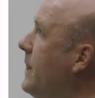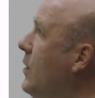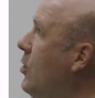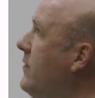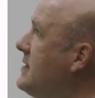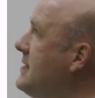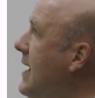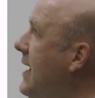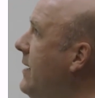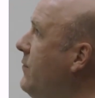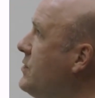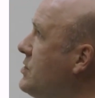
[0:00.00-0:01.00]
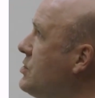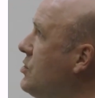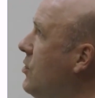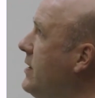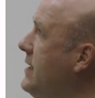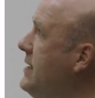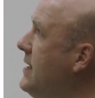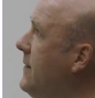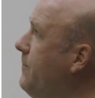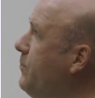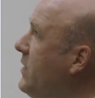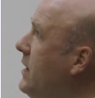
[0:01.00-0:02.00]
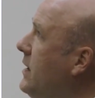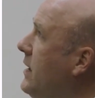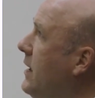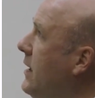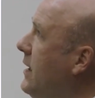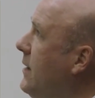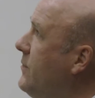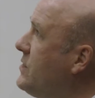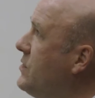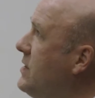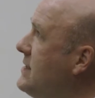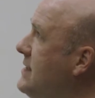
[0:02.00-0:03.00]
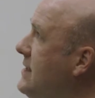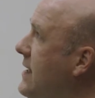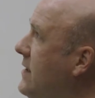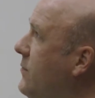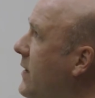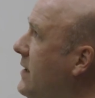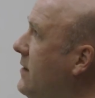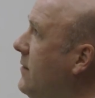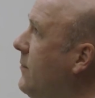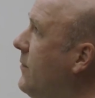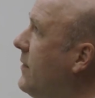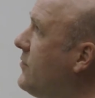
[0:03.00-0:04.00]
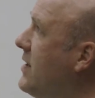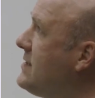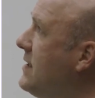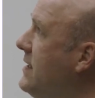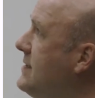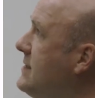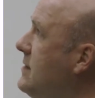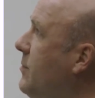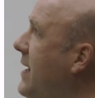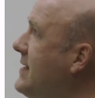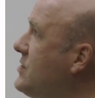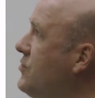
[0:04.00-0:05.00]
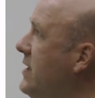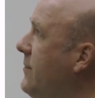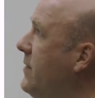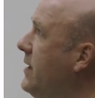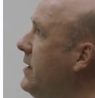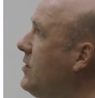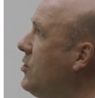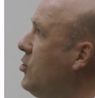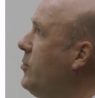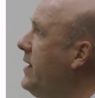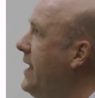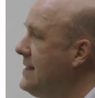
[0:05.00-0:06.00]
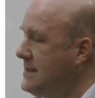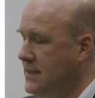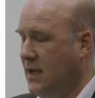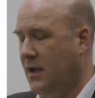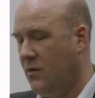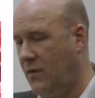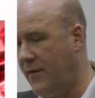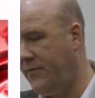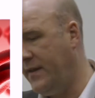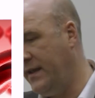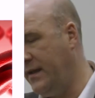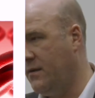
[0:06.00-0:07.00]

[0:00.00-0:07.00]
over time, which is shown here. So you see that when the tracer hits the bloodstream, it accumulates roughly